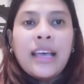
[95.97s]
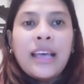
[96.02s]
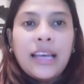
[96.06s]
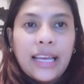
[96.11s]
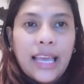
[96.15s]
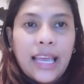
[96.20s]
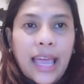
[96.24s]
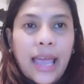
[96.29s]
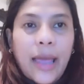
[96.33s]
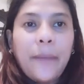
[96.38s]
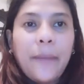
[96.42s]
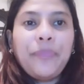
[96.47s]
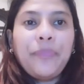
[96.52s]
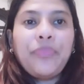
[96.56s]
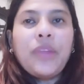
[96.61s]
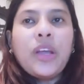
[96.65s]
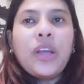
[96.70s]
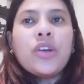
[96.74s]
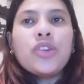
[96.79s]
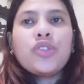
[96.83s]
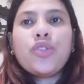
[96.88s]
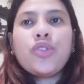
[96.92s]
Okay,
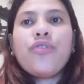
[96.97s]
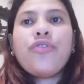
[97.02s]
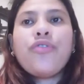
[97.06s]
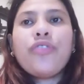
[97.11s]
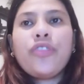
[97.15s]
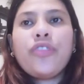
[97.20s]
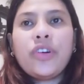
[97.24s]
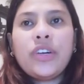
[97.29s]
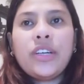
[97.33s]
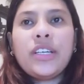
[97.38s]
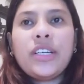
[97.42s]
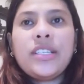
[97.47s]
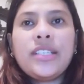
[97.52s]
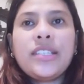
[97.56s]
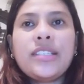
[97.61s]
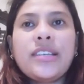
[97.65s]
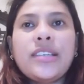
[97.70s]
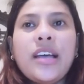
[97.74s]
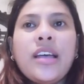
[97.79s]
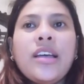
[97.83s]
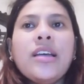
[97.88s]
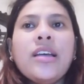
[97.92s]
so
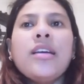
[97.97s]
first,